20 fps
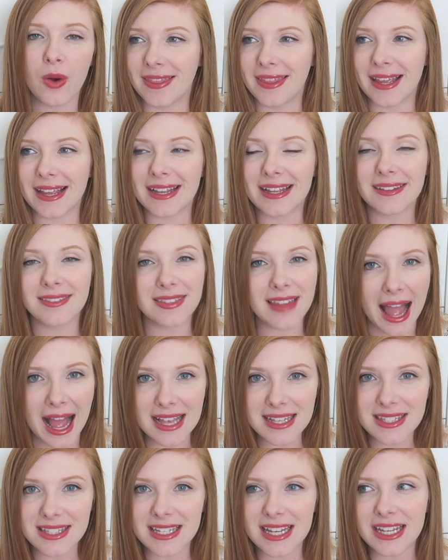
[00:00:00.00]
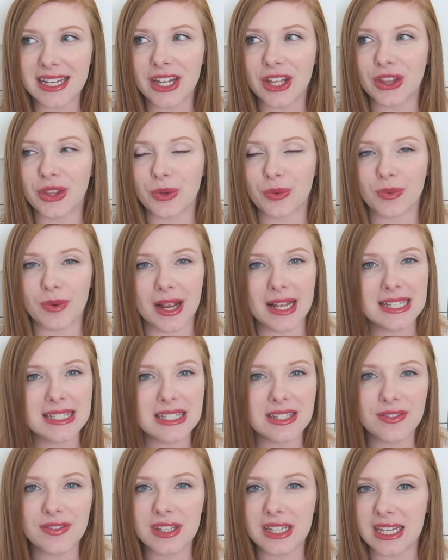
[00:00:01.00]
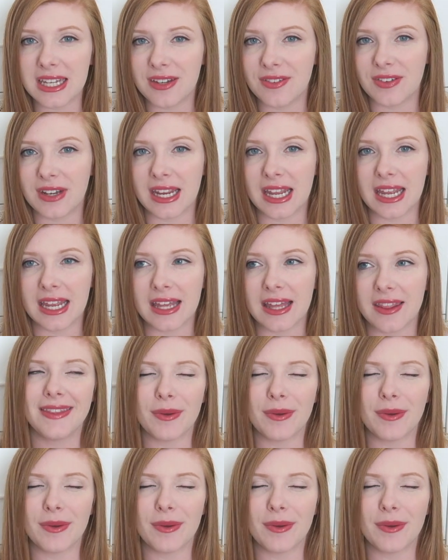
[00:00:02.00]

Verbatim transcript: and they lasted the rest of the evening.